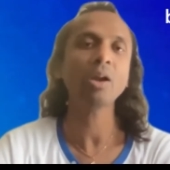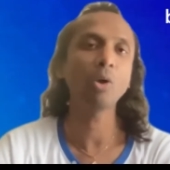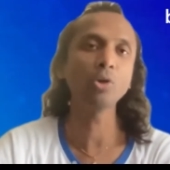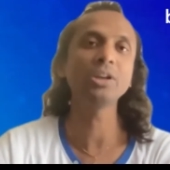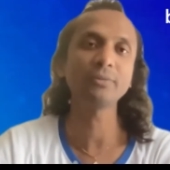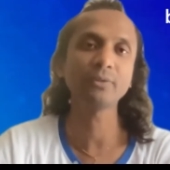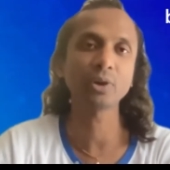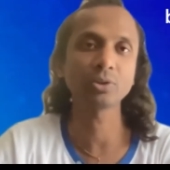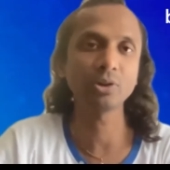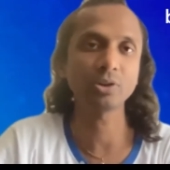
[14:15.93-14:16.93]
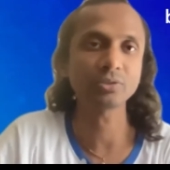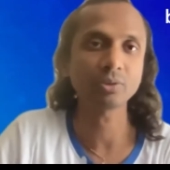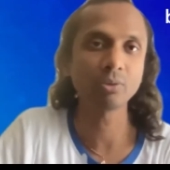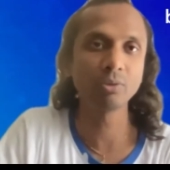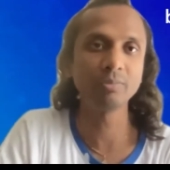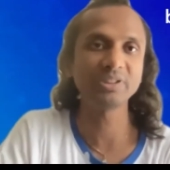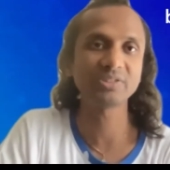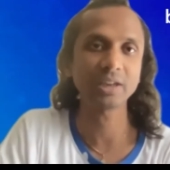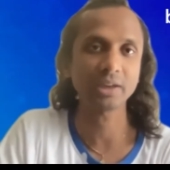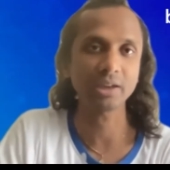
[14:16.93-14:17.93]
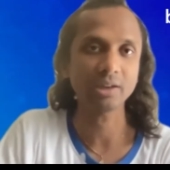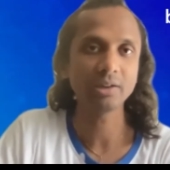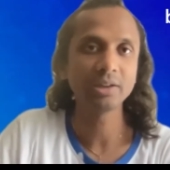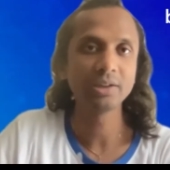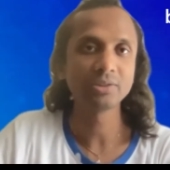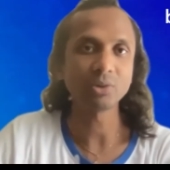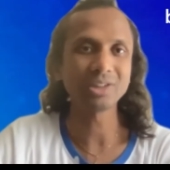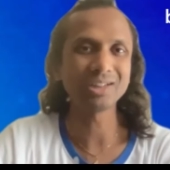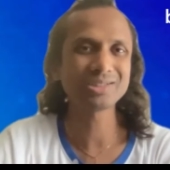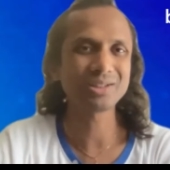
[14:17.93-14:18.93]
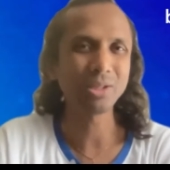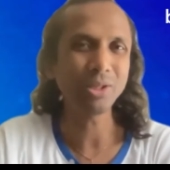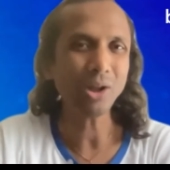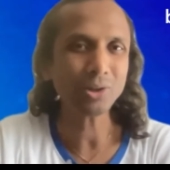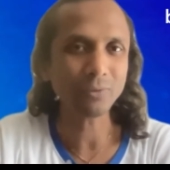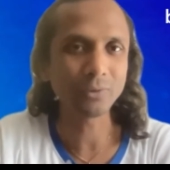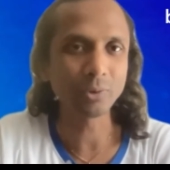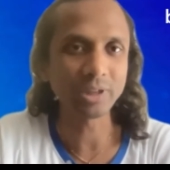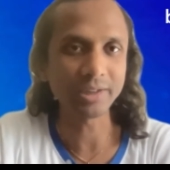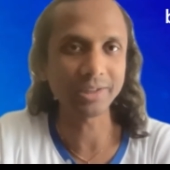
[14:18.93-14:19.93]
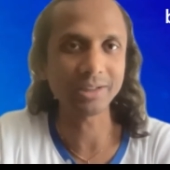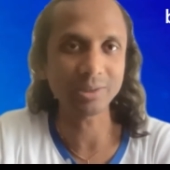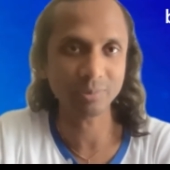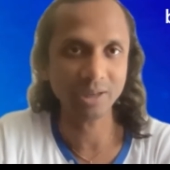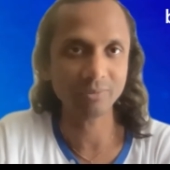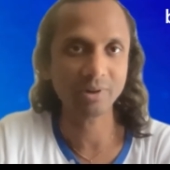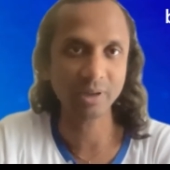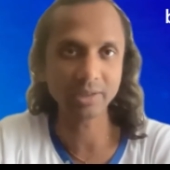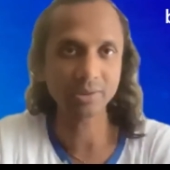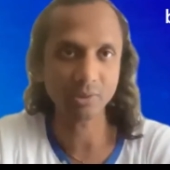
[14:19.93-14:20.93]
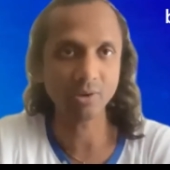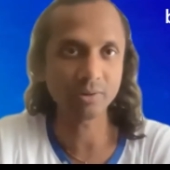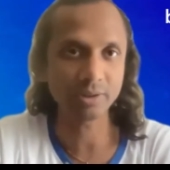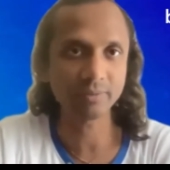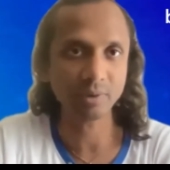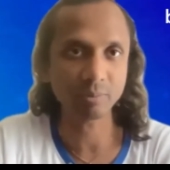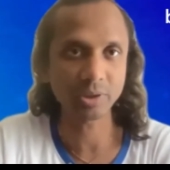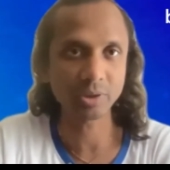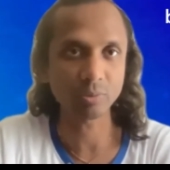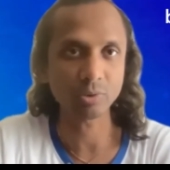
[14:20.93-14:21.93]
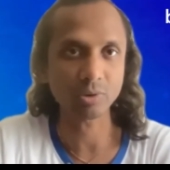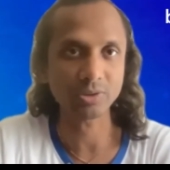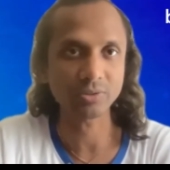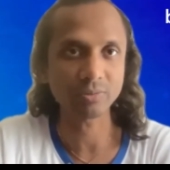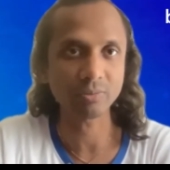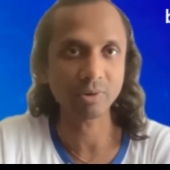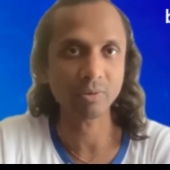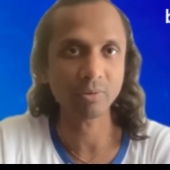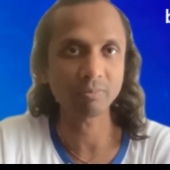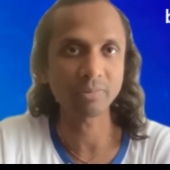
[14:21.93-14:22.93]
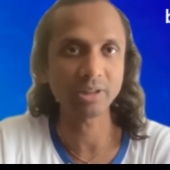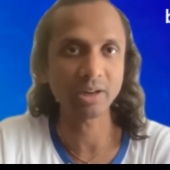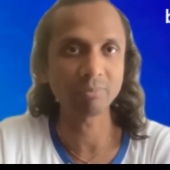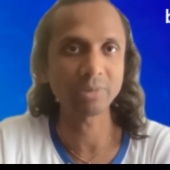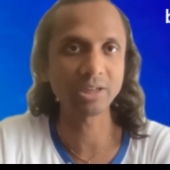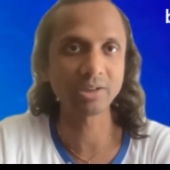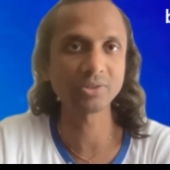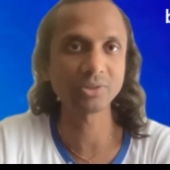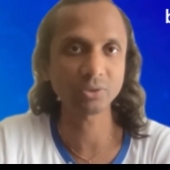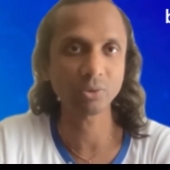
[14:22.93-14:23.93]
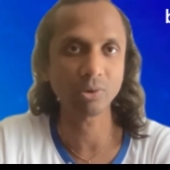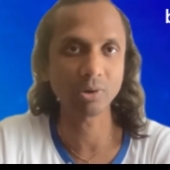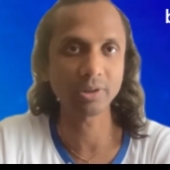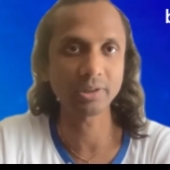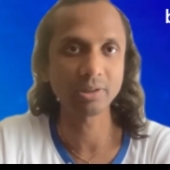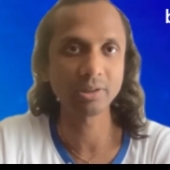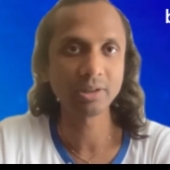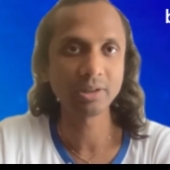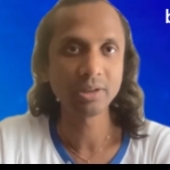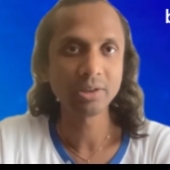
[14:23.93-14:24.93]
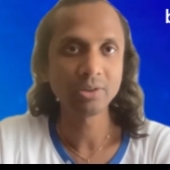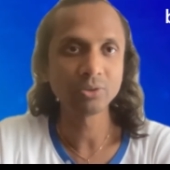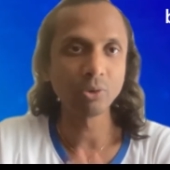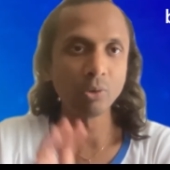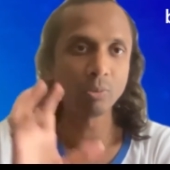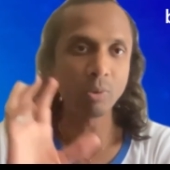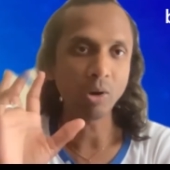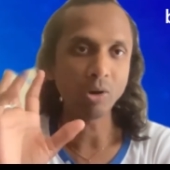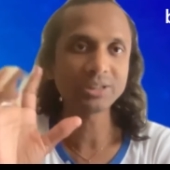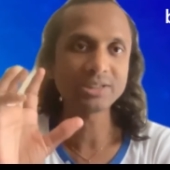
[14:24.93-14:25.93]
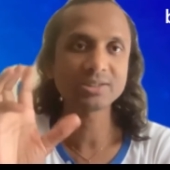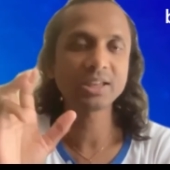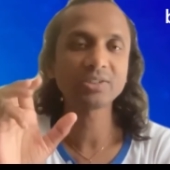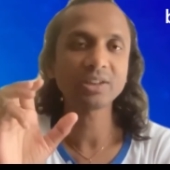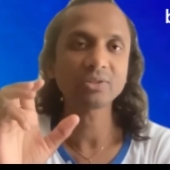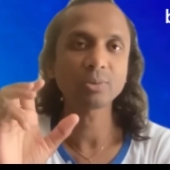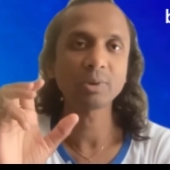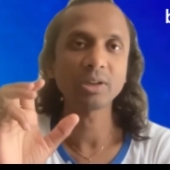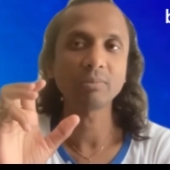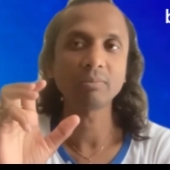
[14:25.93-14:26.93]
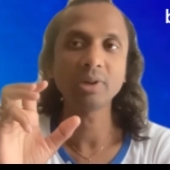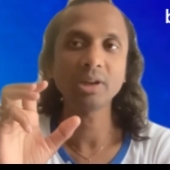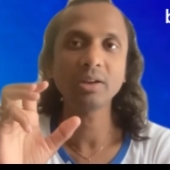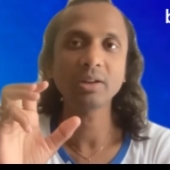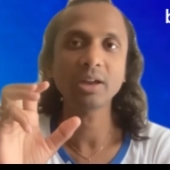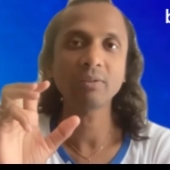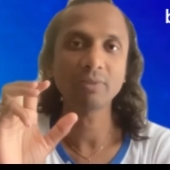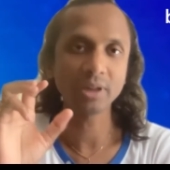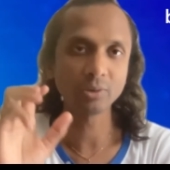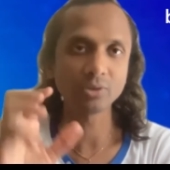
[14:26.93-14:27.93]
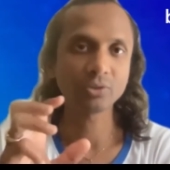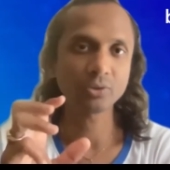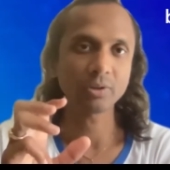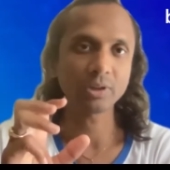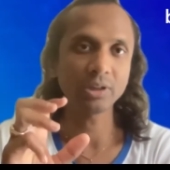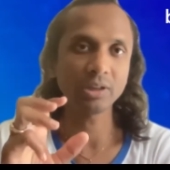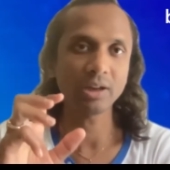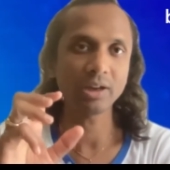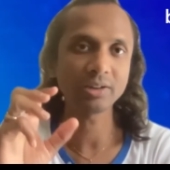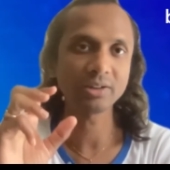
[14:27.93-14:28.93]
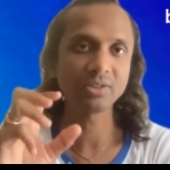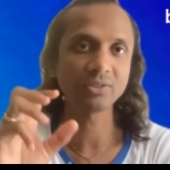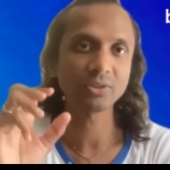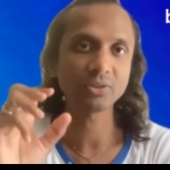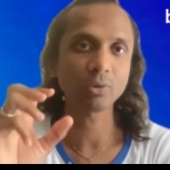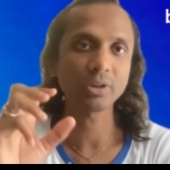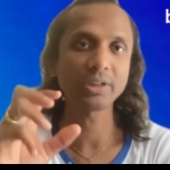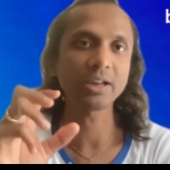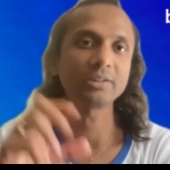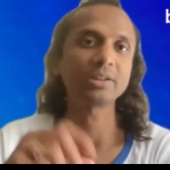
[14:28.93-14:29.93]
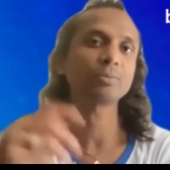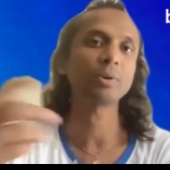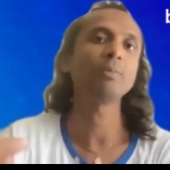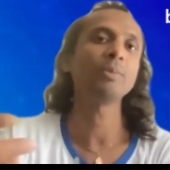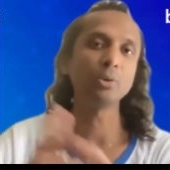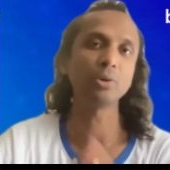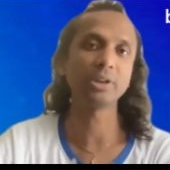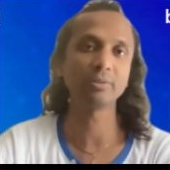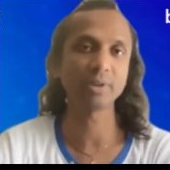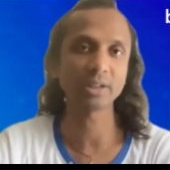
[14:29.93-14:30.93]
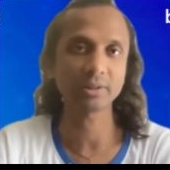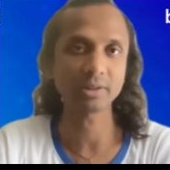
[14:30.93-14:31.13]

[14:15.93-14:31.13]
only for those who will be staking. So there is a lot of utility that we have created already for BCUBE tokens. There are many reasons to hold it. So all these things has to be made a very good story. And this is the storytelling that we'll be doing with,